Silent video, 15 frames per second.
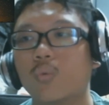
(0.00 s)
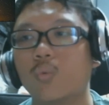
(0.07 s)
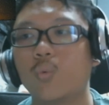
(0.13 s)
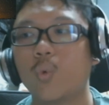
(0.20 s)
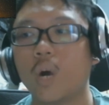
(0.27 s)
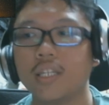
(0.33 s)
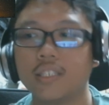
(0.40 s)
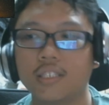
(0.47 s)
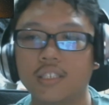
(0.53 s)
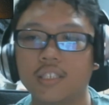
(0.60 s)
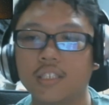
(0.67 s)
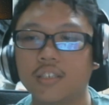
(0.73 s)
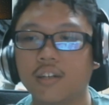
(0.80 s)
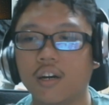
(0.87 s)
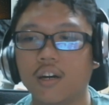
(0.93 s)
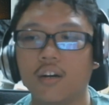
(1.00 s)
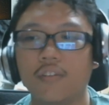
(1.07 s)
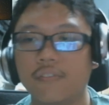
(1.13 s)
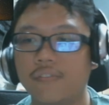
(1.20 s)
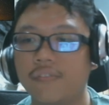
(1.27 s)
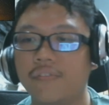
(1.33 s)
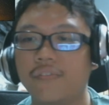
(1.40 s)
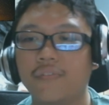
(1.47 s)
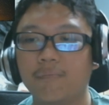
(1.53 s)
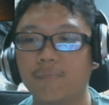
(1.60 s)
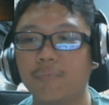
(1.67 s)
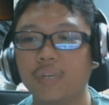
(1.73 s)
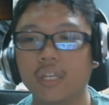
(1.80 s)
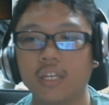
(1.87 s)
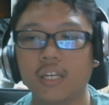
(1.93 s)
want of
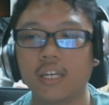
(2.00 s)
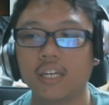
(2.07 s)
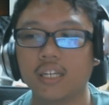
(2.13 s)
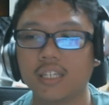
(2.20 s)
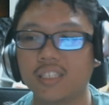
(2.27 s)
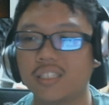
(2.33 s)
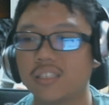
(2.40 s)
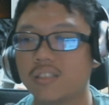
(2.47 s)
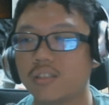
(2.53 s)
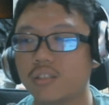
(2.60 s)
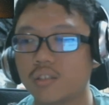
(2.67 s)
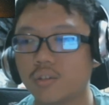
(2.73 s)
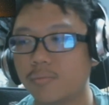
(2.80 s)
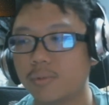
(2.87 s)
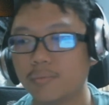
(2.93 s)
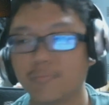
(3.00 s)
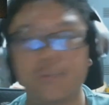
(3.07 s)
being to be